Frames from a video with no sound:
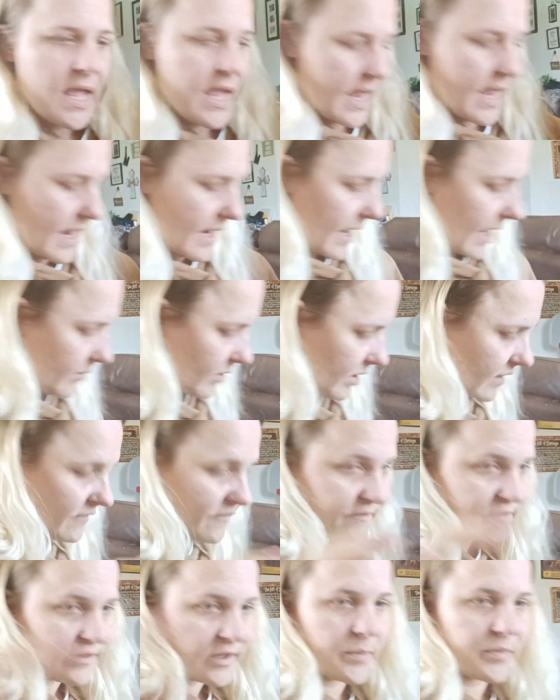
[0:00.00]
and I'm gonna
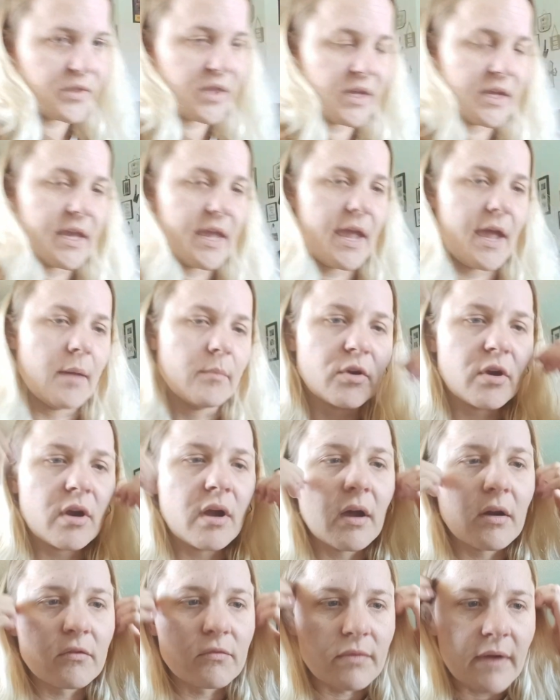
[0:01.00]
flip the camera
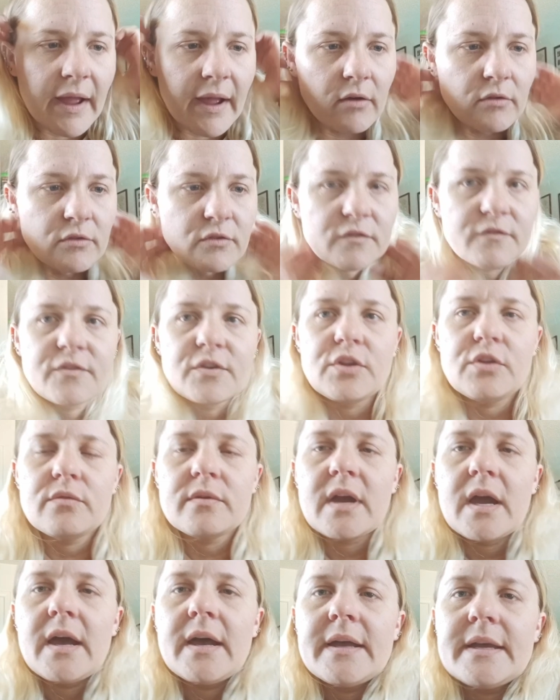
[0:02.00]
around for you
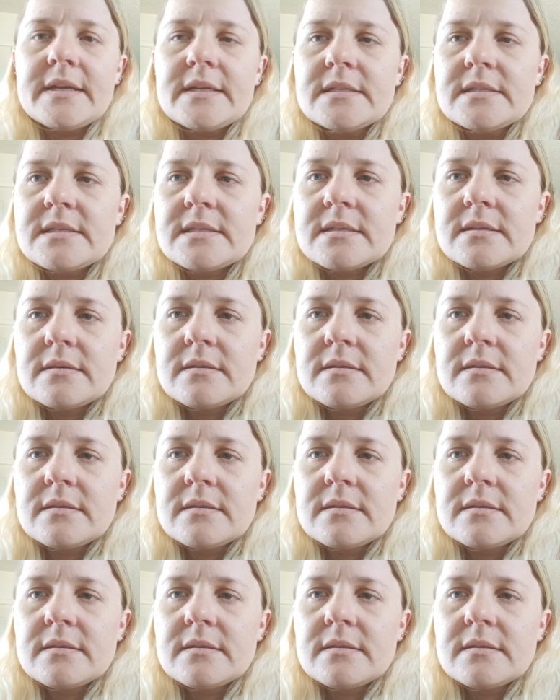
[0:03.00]
guys.